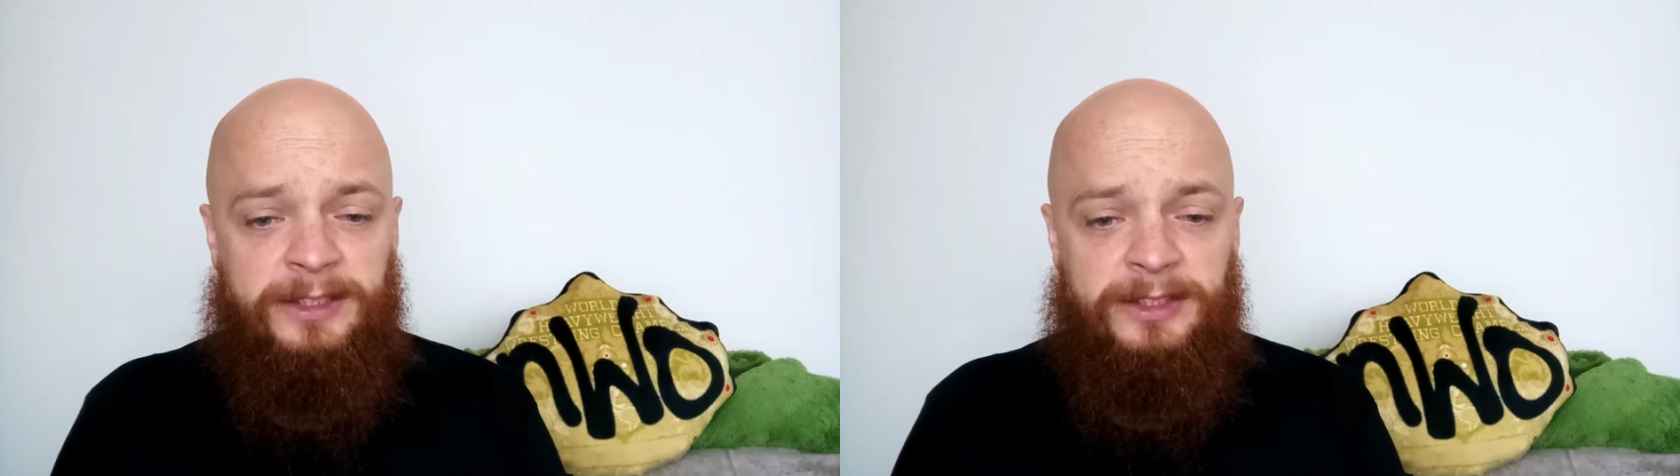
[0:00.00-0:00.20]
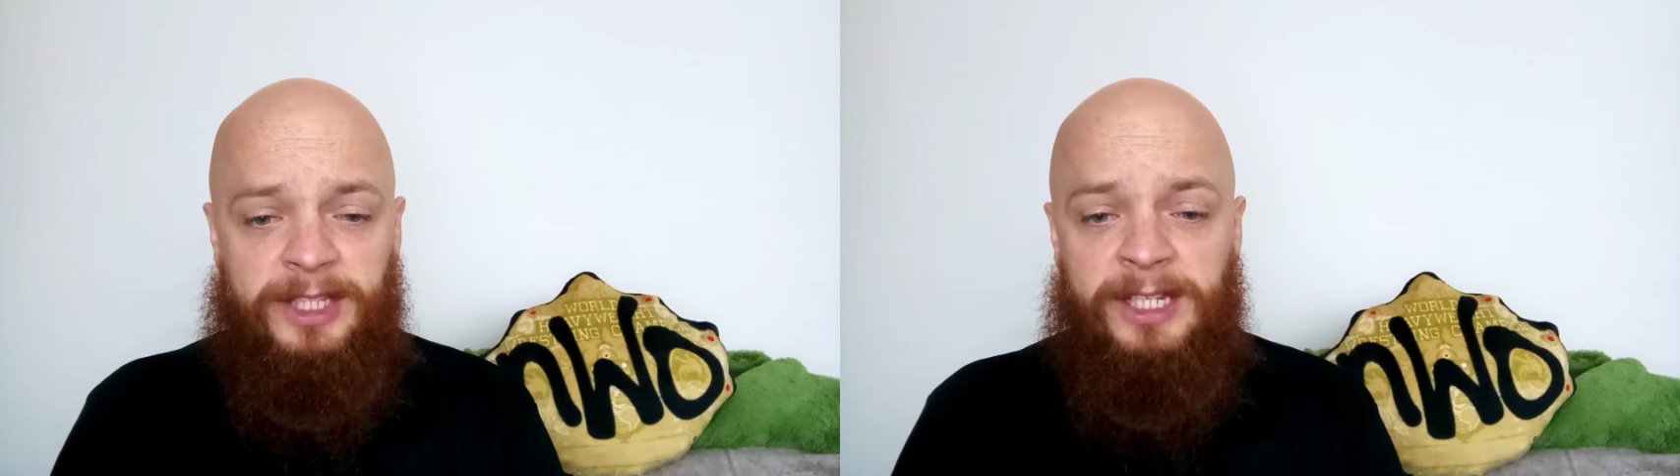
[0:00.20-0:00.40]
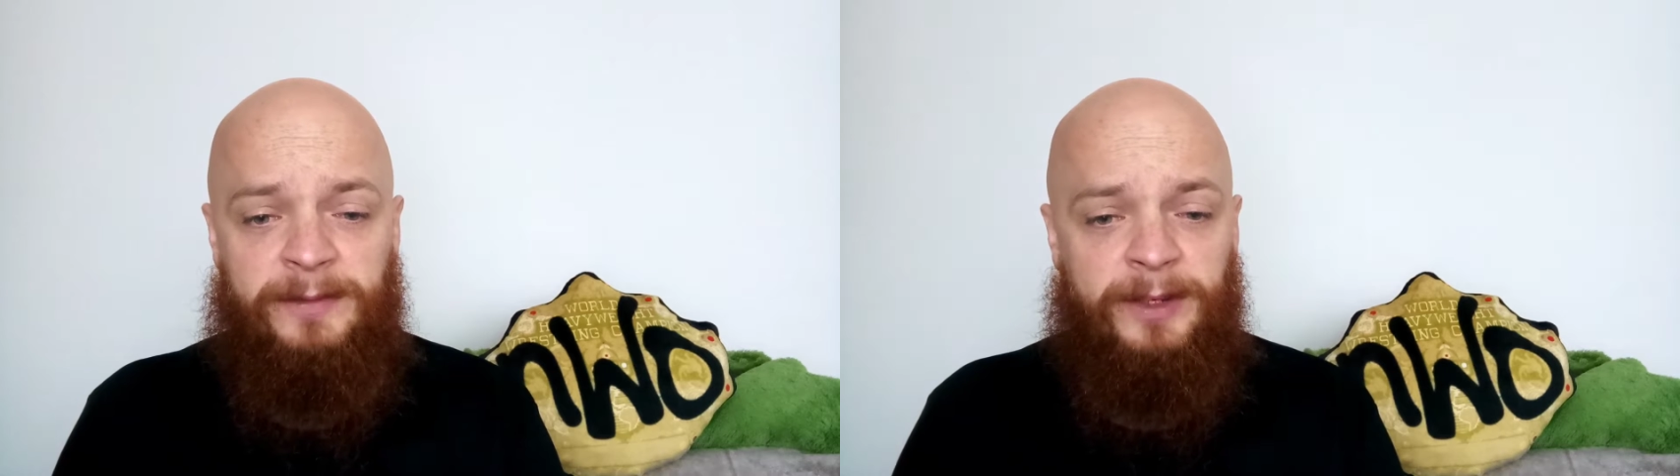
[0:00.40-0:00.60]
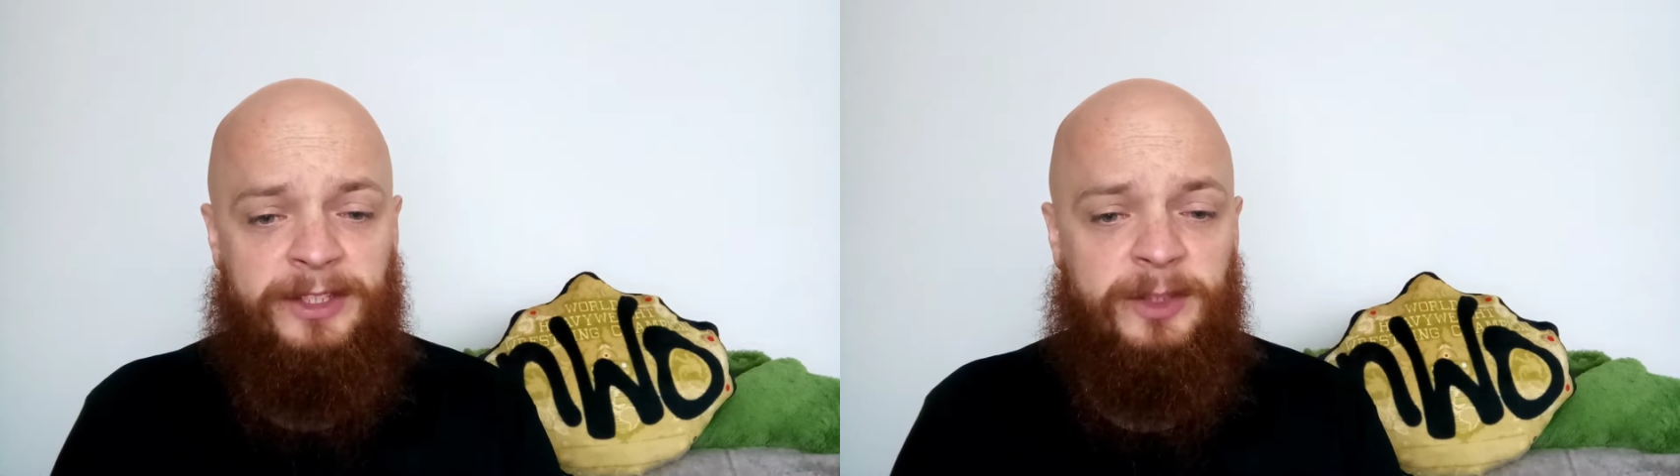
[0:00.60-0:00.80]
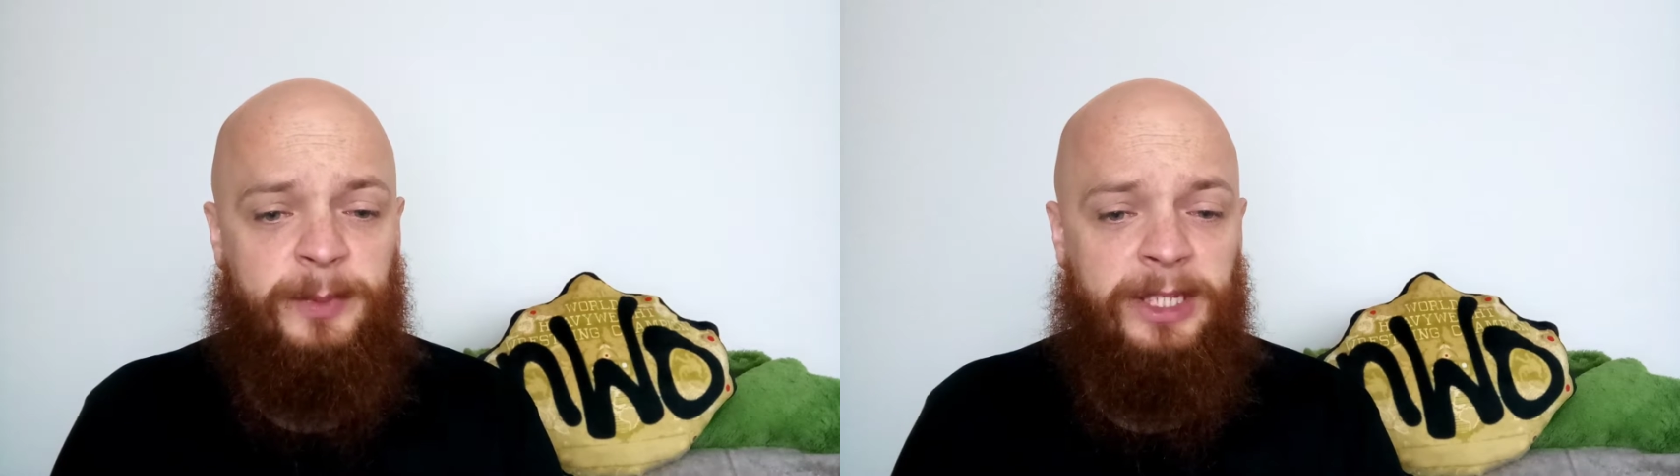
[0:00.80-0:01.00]
Steve
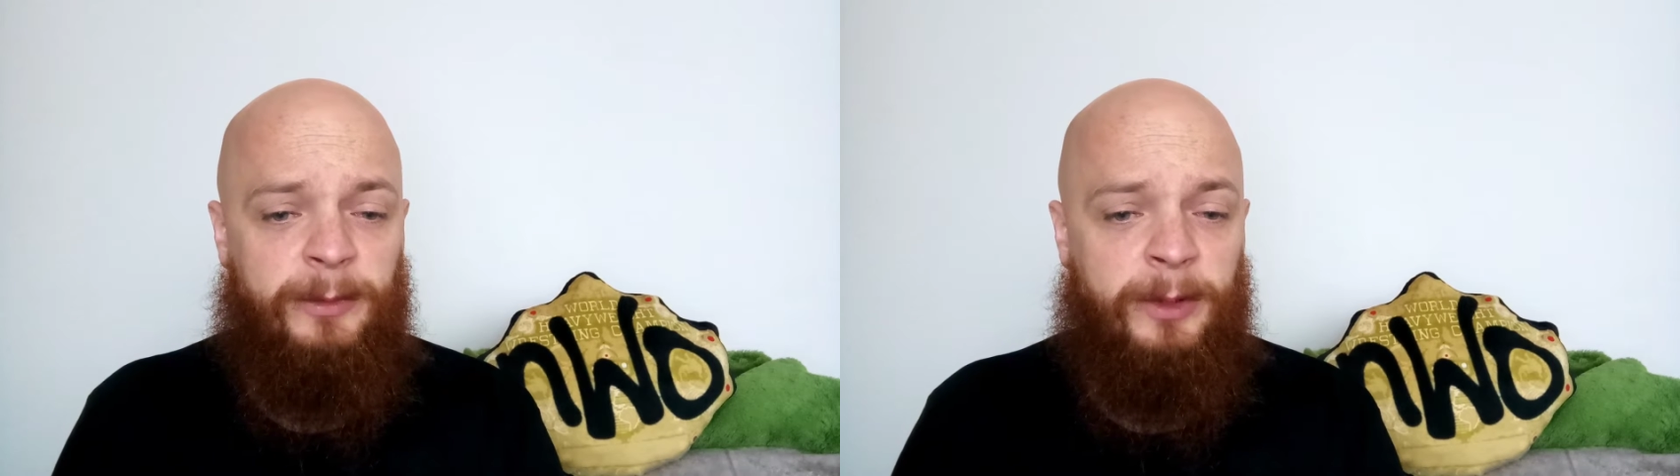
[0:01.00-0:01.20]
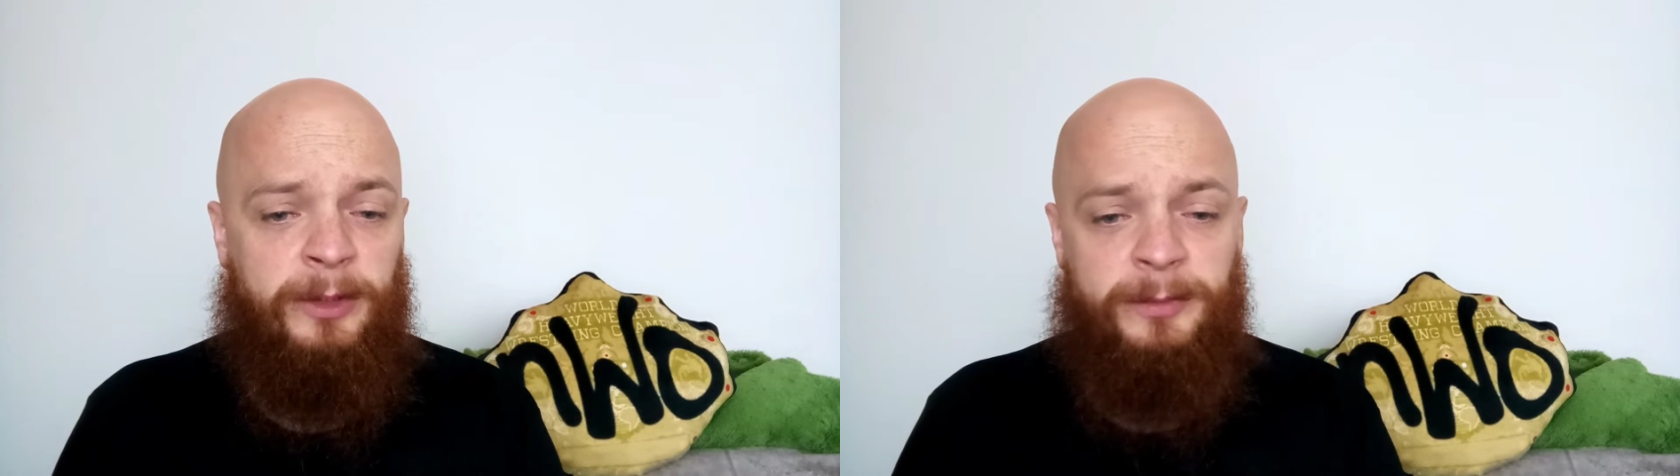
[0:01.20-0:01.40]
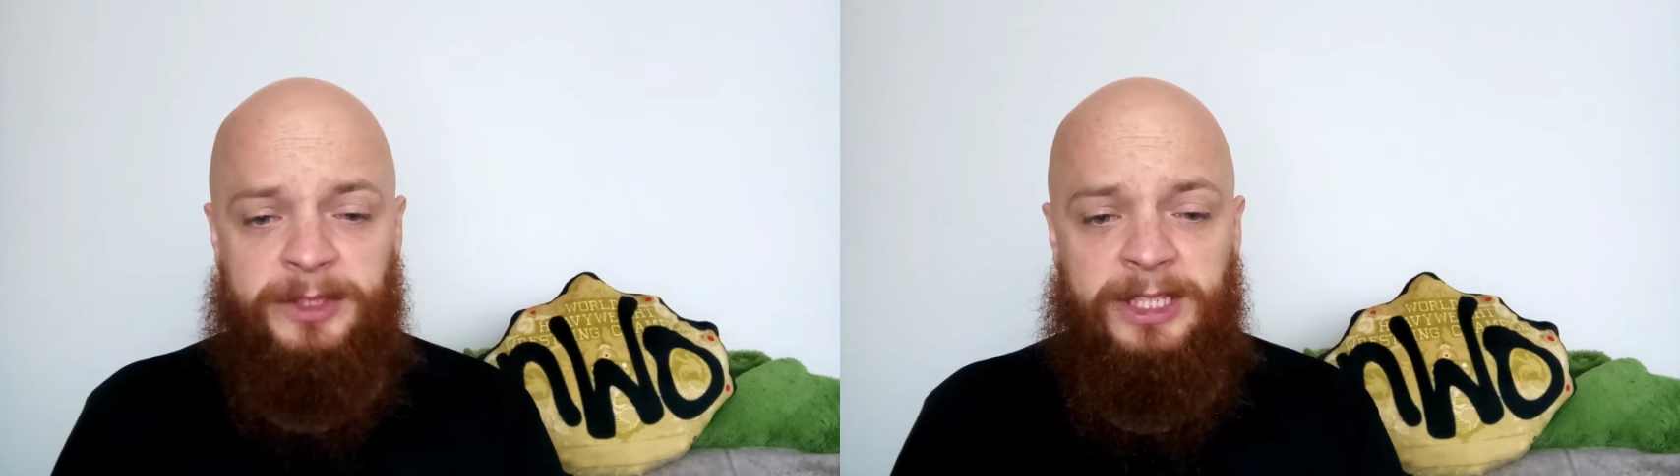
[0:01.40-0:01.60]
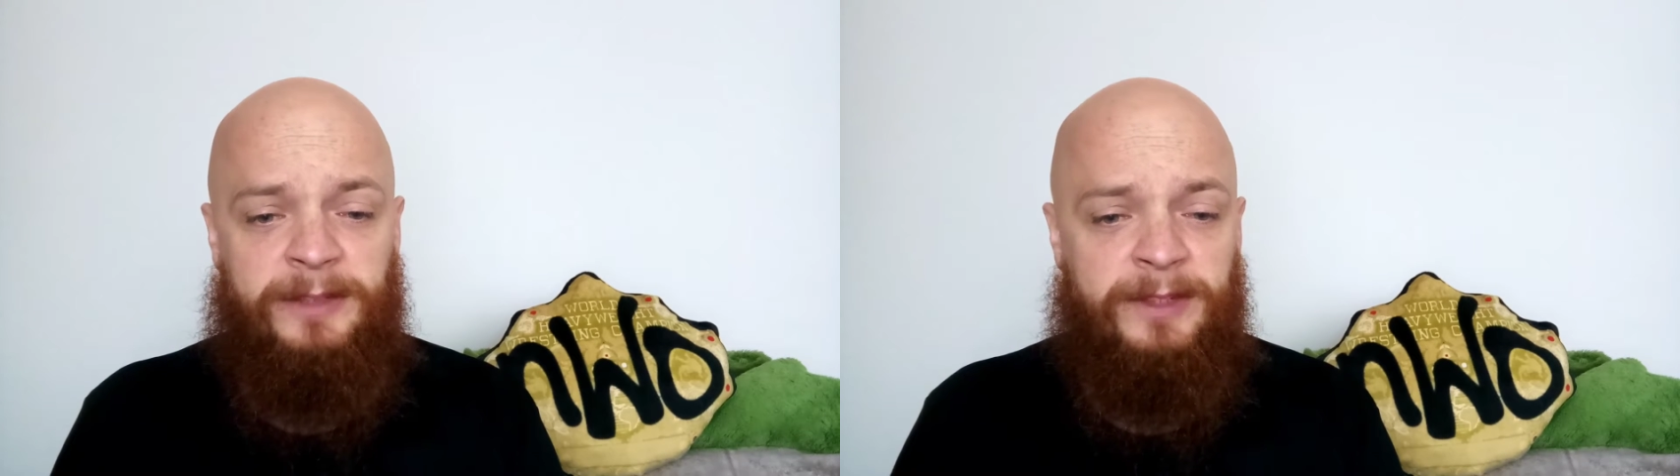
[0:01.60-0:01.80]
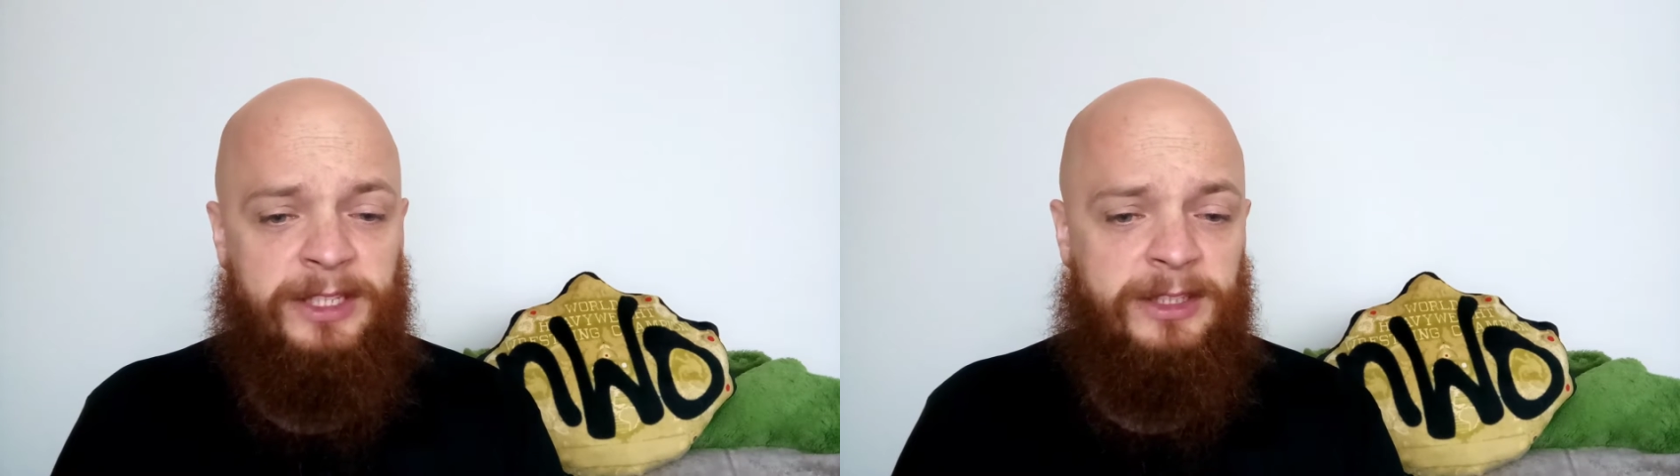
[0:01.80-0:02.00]
versus Petey Williams.
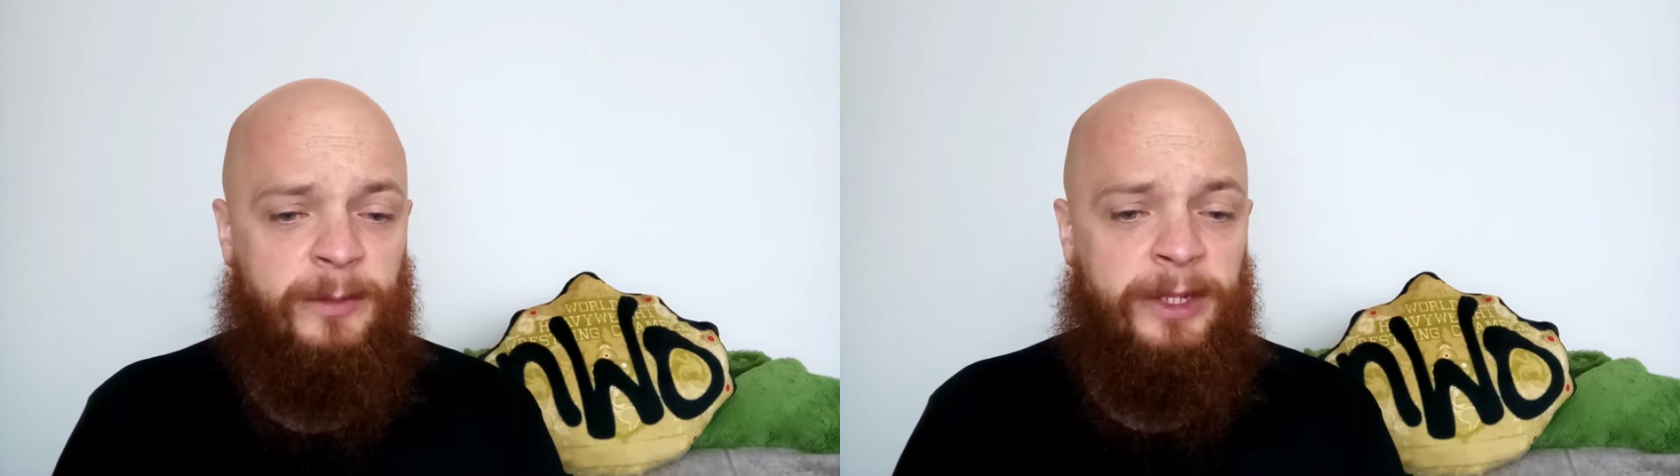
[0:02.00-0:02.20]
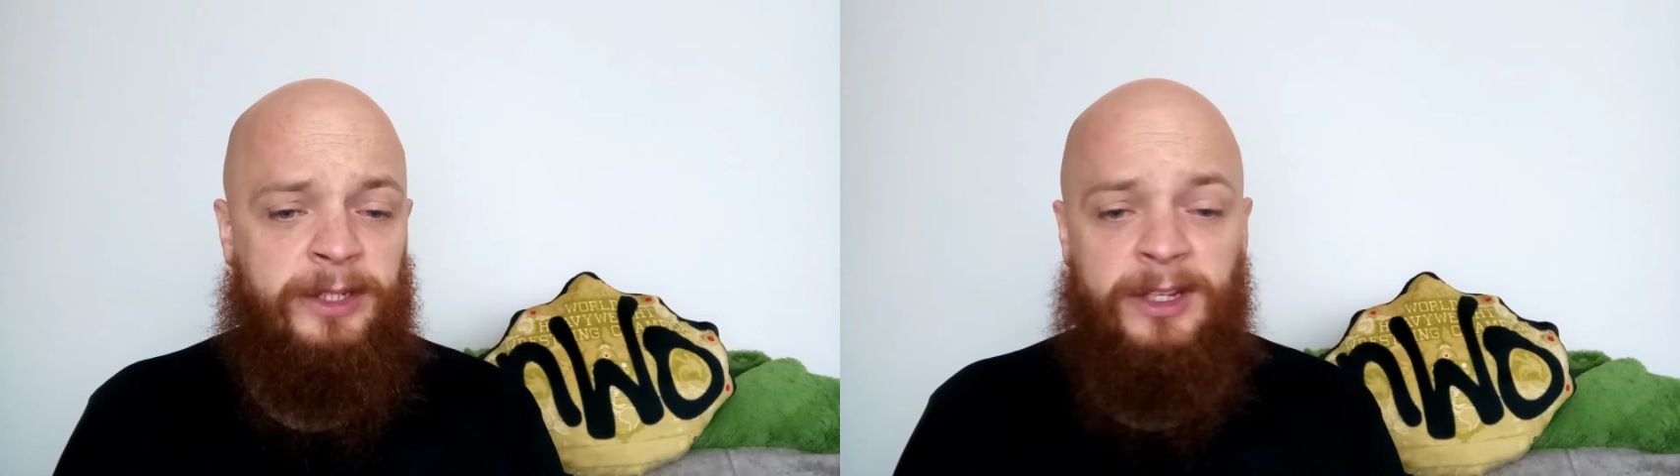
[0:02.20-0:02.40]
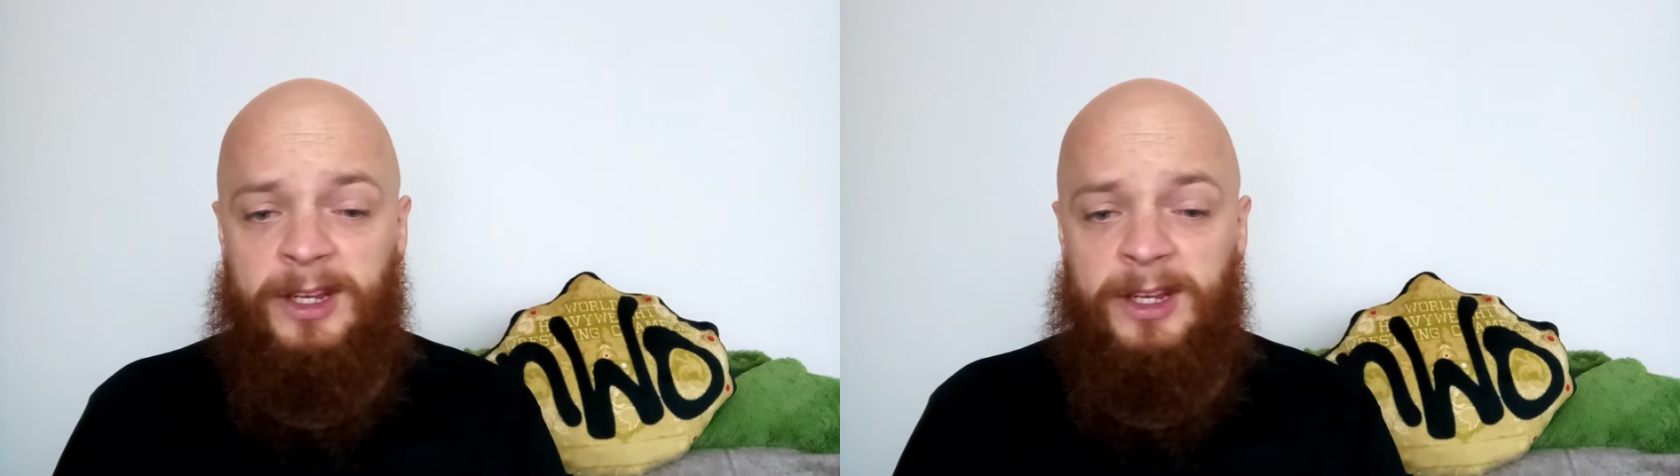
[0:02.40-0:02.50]
Steve gets the win.